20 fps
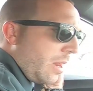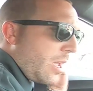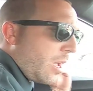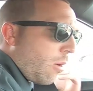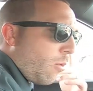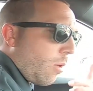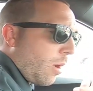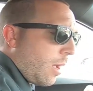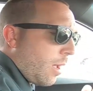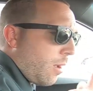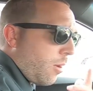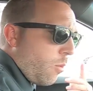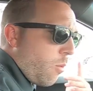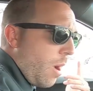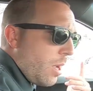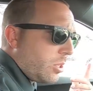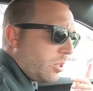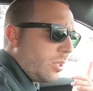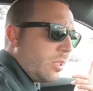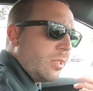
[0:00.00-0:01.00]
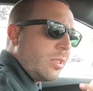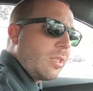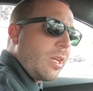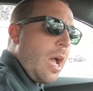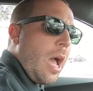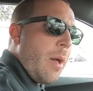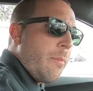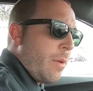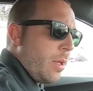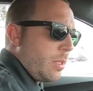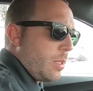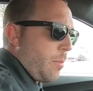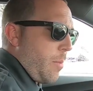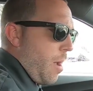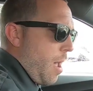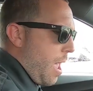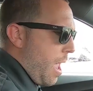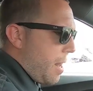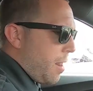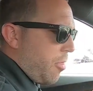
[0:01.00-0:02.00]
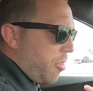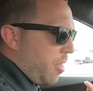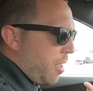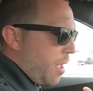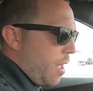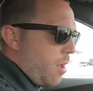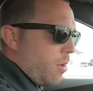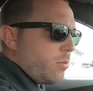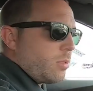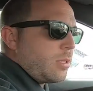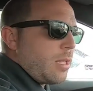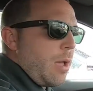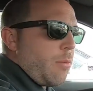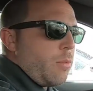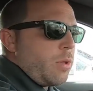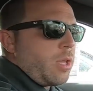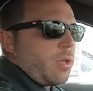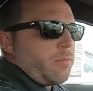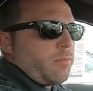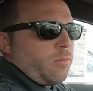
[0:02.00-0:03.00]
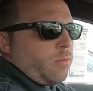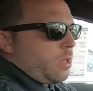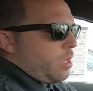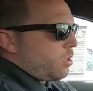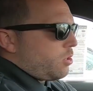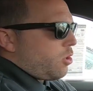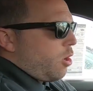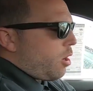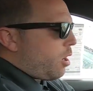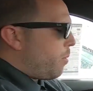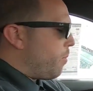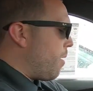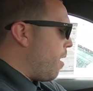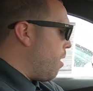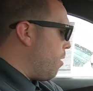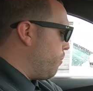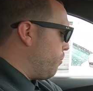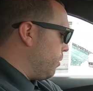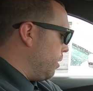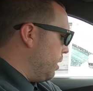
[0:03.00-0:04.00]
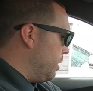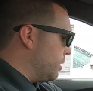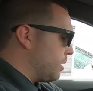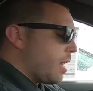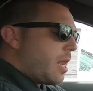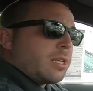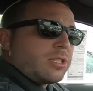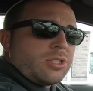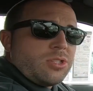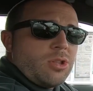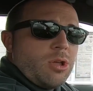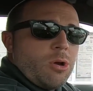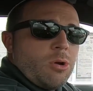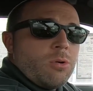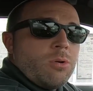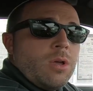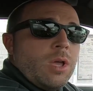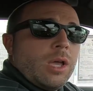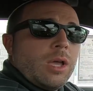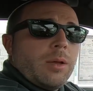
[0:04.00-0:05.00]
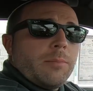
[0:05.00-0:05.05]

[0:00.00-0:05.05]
any questions, comments about anything else that we could talk about, please let us know.